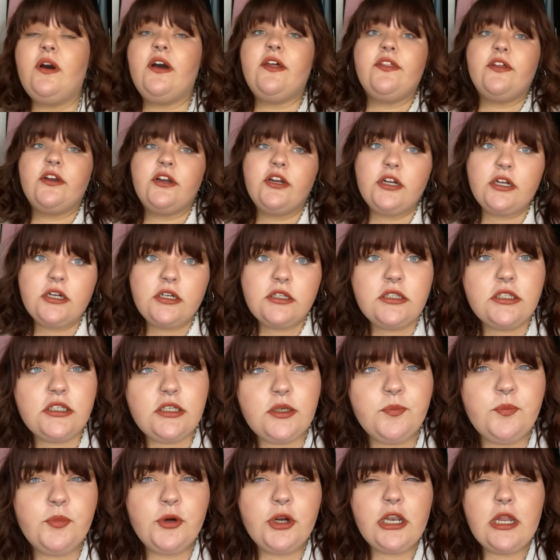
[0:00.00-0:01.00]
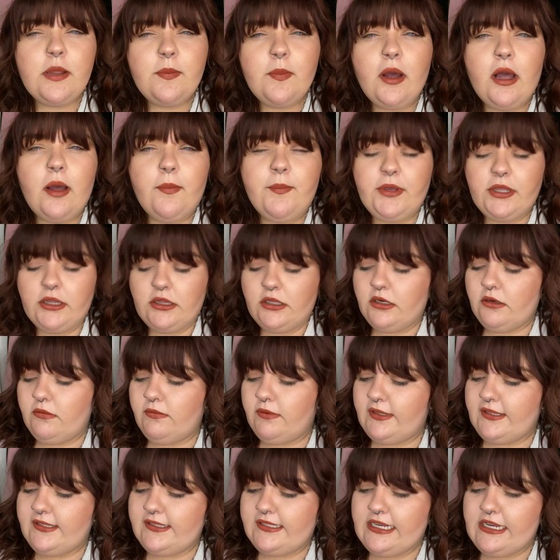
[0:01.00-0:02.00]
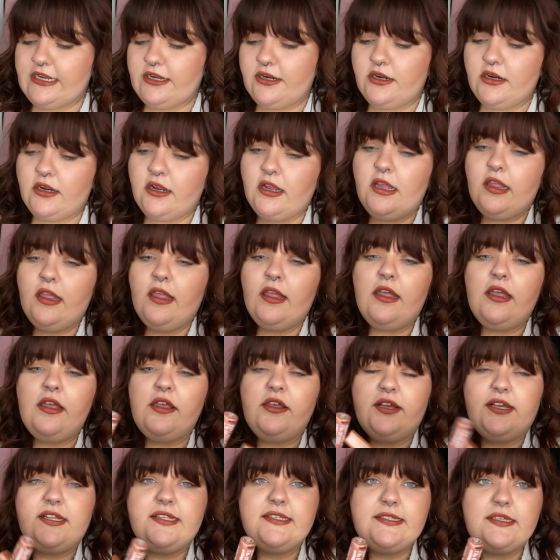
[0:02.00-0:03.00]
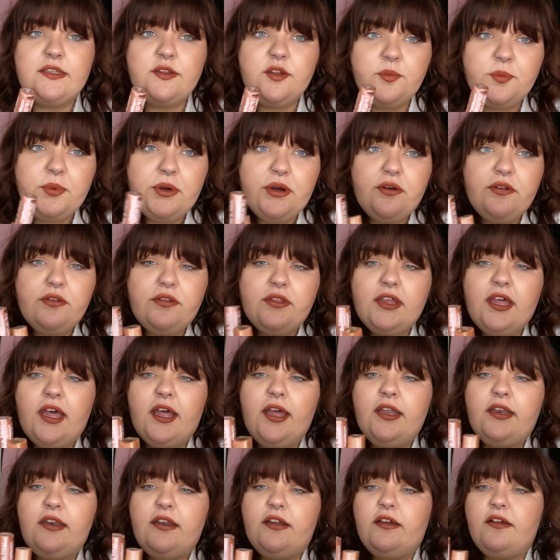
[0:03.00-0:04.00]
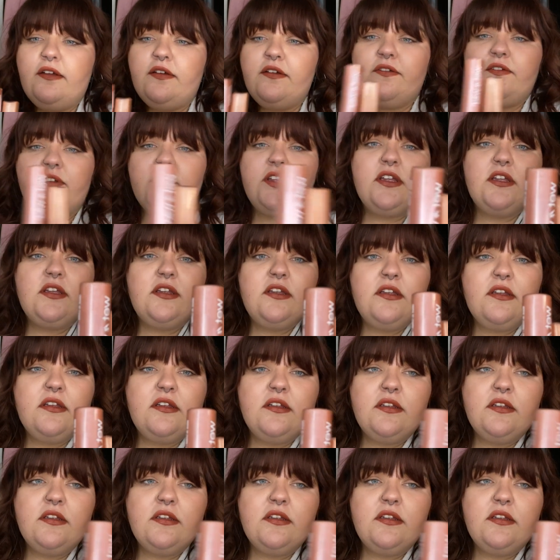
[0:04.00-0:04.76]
other, like, pretty popular ones here. You can see they're both kind of,